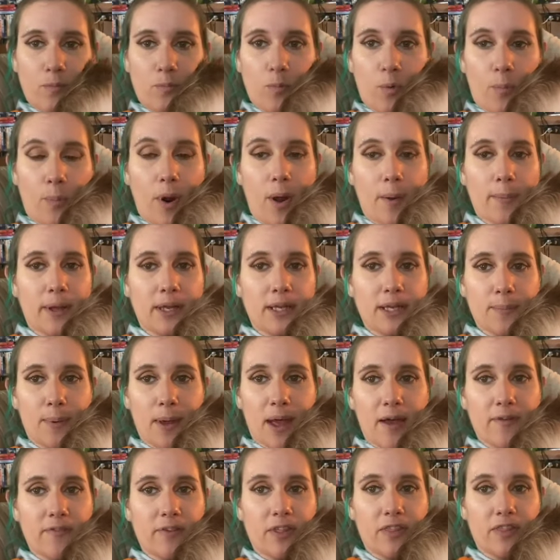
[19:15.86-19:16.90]
we'll probably end up
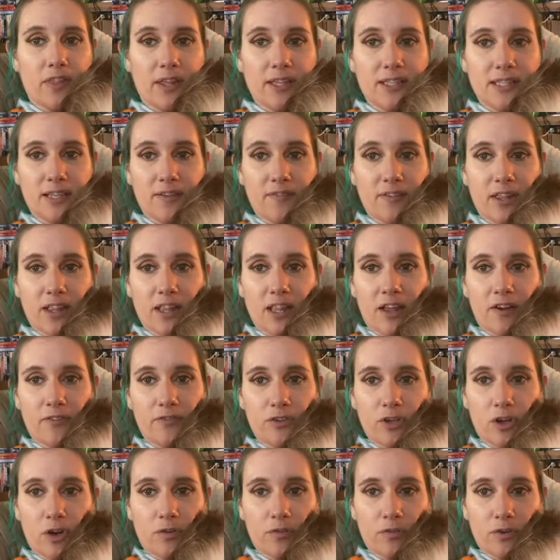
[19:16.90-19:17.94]
having Thanksgiving
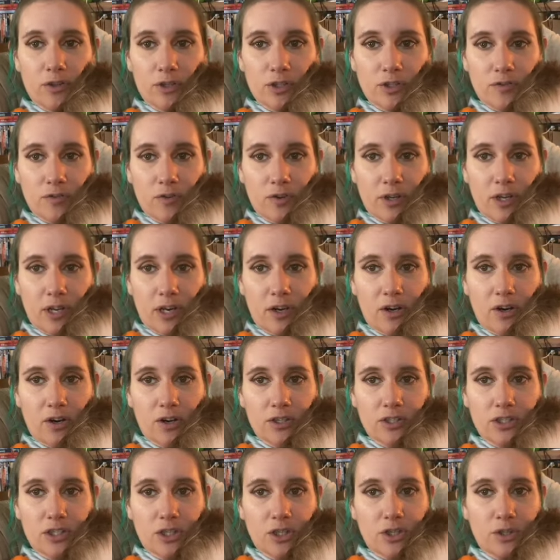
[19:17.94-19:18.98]
leftovers for dinner
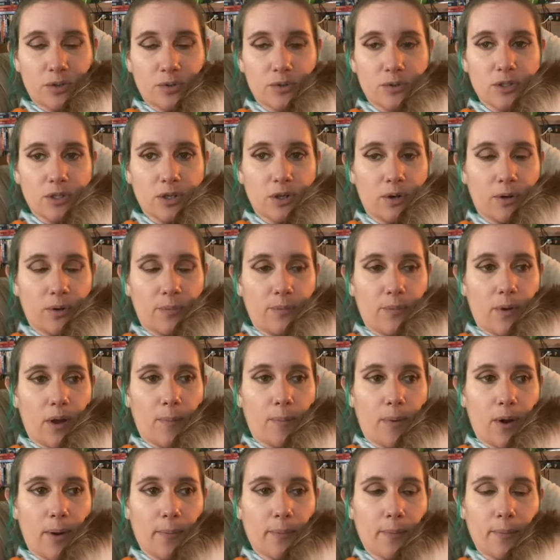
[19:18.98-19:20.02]
too. So I'll
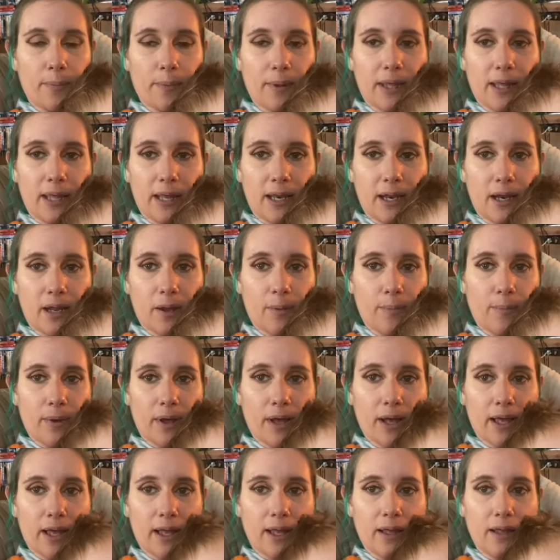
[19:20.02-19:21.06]
probably heat up
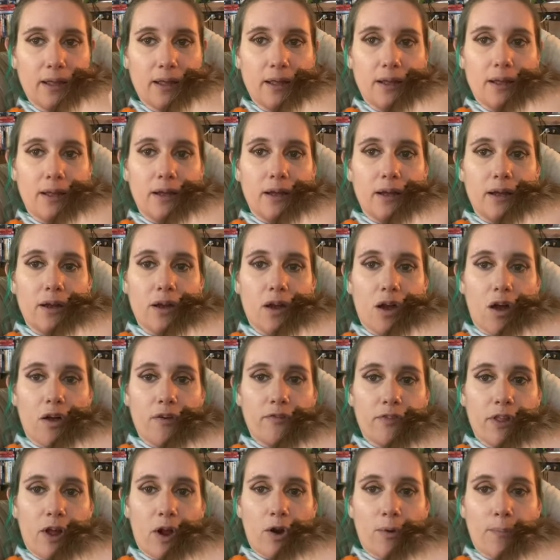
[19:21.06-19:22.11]
my
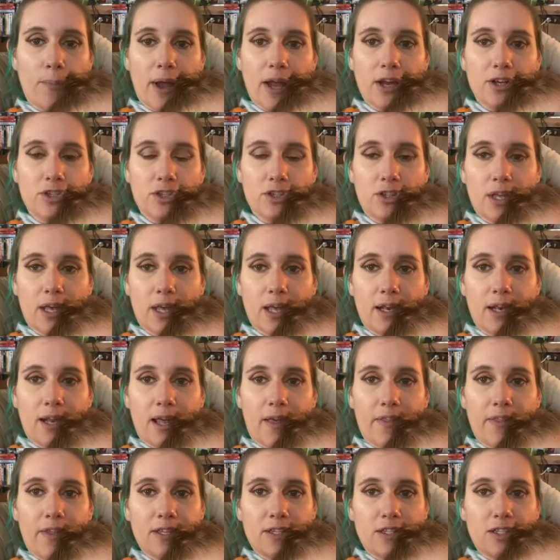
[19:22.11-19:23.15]
cauliflower mash then, and
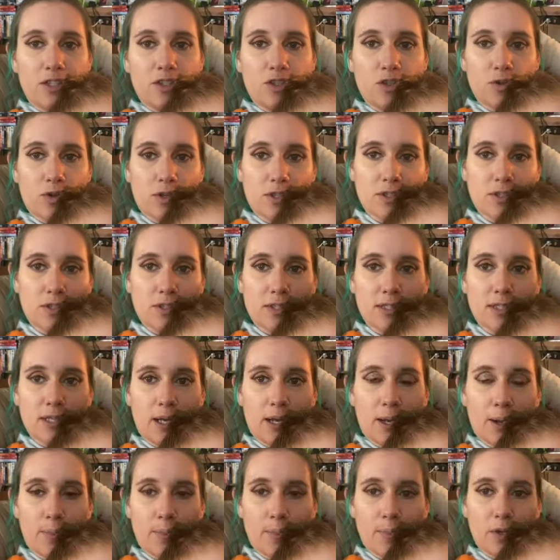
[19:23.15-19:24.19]
then drizzle
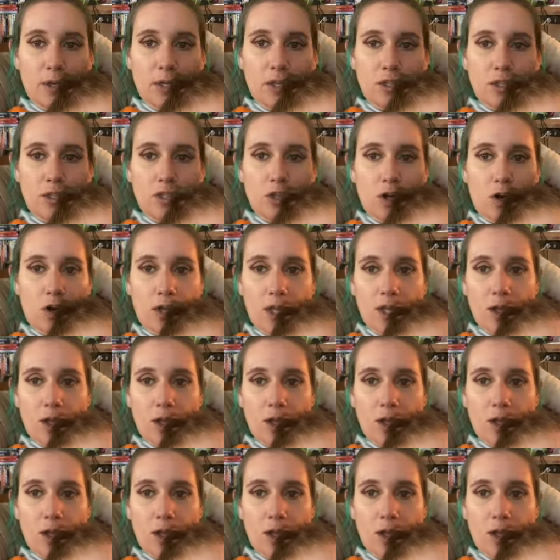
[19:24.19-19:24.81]
some turkey